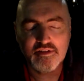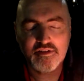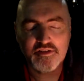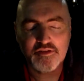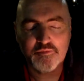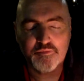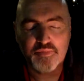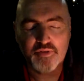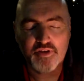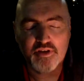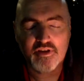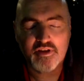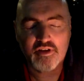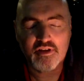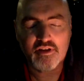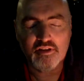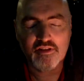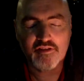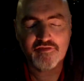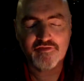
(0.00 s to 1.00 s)
to
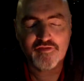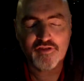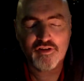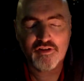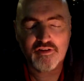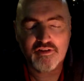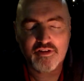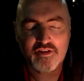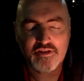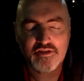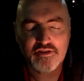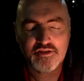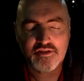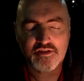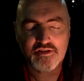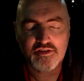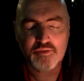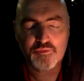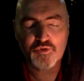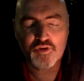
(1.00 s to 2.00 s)
be the fullness
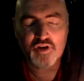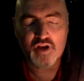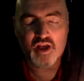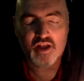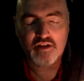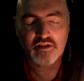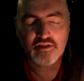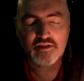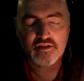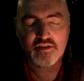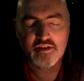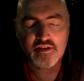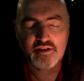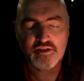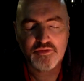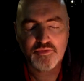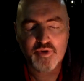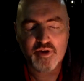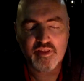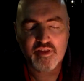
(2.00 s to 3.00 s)
that someone else
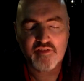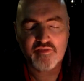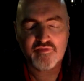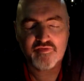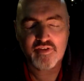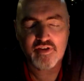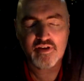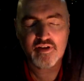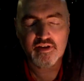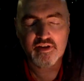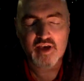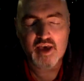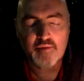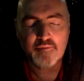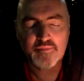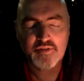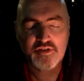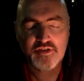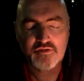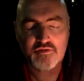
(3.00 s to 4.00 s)
needs where they're feeling
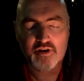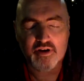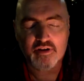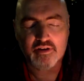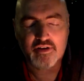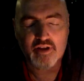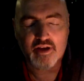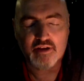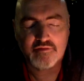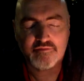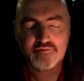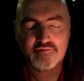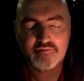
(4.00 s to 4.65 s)
empty right now.